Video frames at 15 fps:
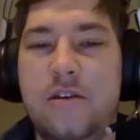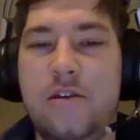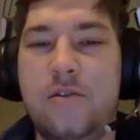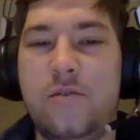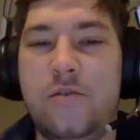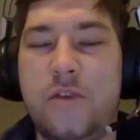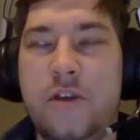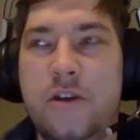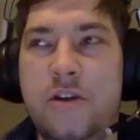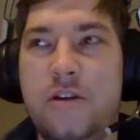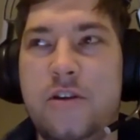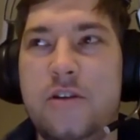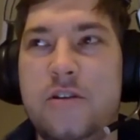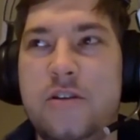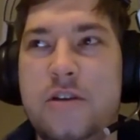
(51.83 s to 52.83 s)
we're going
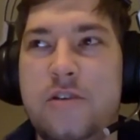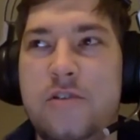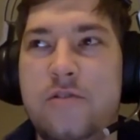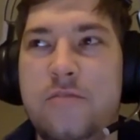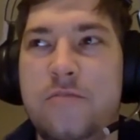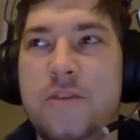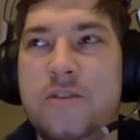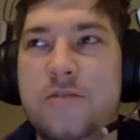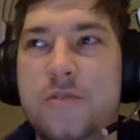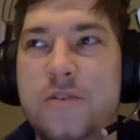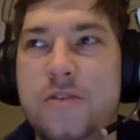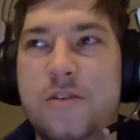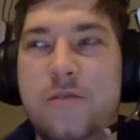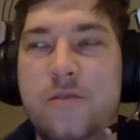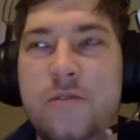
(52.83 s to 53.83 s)
to tell you the best ways
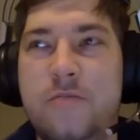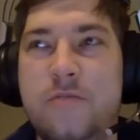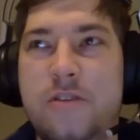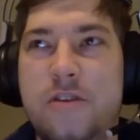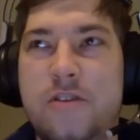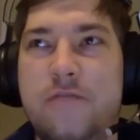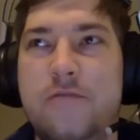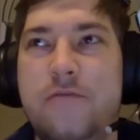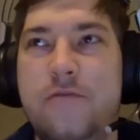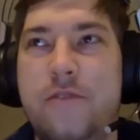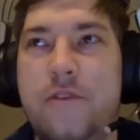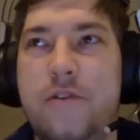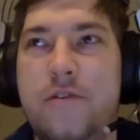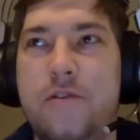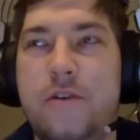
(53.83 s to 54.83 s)
that we believe for
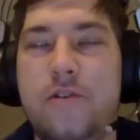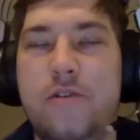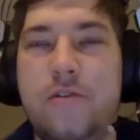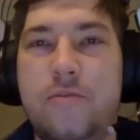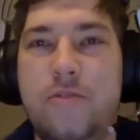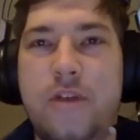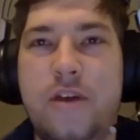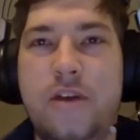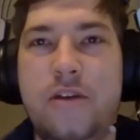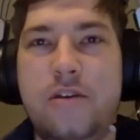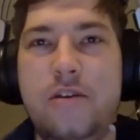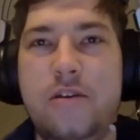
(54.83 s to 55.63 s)
you to incorporate